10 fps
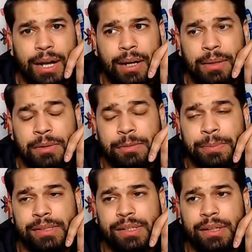It was a
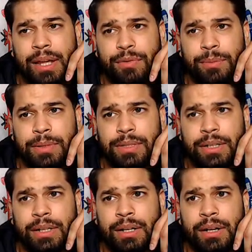busy day for me
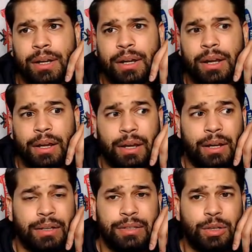today, and
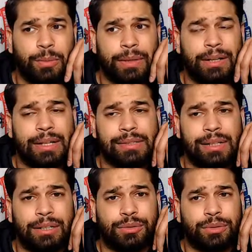he told me that that's
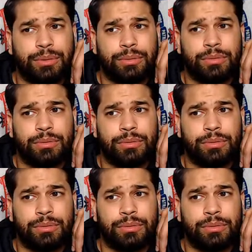not true.